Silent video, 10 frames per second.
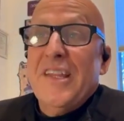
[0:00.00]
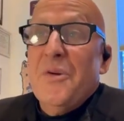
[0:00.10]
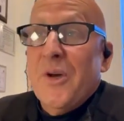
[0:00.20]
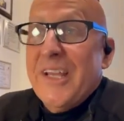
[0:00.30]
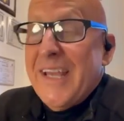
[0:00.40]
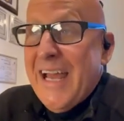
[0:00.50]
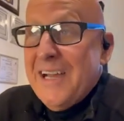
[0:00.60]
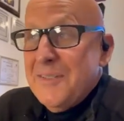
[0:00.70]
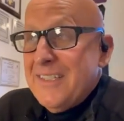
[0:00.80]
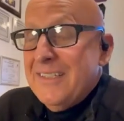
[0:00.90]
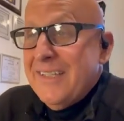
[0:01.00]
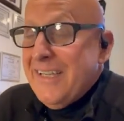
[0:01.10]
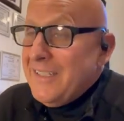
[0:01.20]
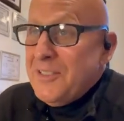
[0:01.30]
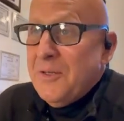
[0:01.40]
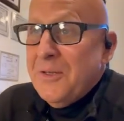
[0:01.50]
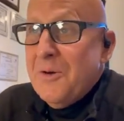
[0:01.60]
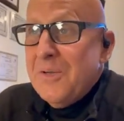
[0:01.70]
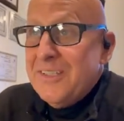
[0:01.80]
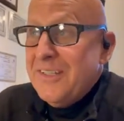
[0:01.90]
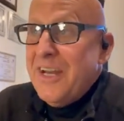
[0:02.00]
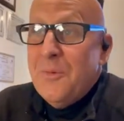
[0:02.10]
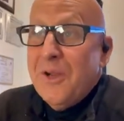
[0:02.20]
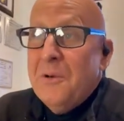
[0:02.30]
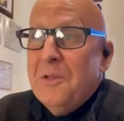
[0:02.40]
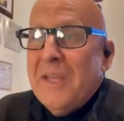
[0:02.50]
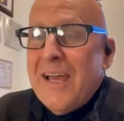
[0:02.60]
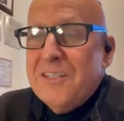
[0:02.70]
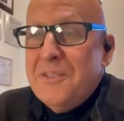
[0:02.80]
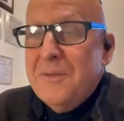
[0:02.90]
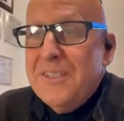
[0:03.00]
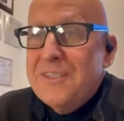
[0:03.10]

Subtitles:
They want to get out, and the kids don't know they don't want to hold on to it.